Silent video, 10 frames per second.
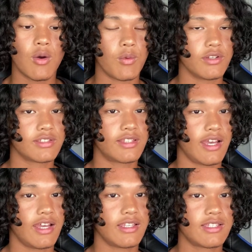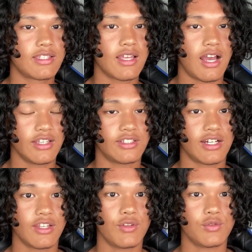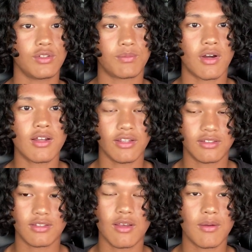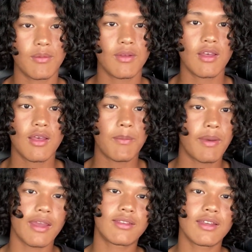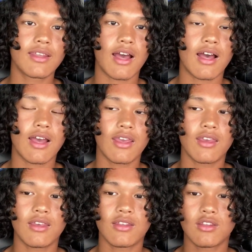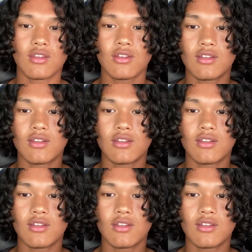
was that I started using products. Back then I